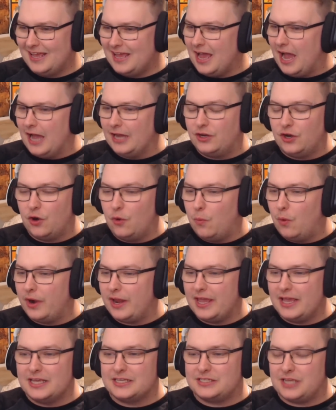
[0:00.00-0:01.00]
I don't know what
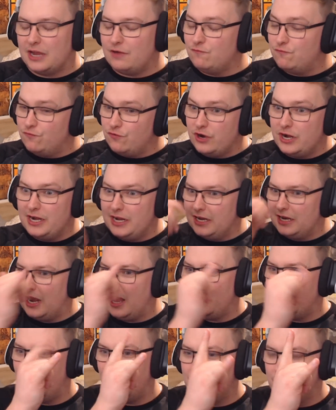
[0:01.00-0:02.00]
it is. I really
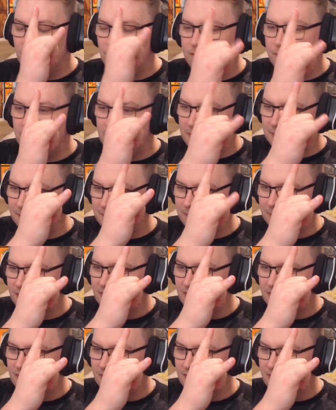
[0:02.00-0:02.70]
like that movement.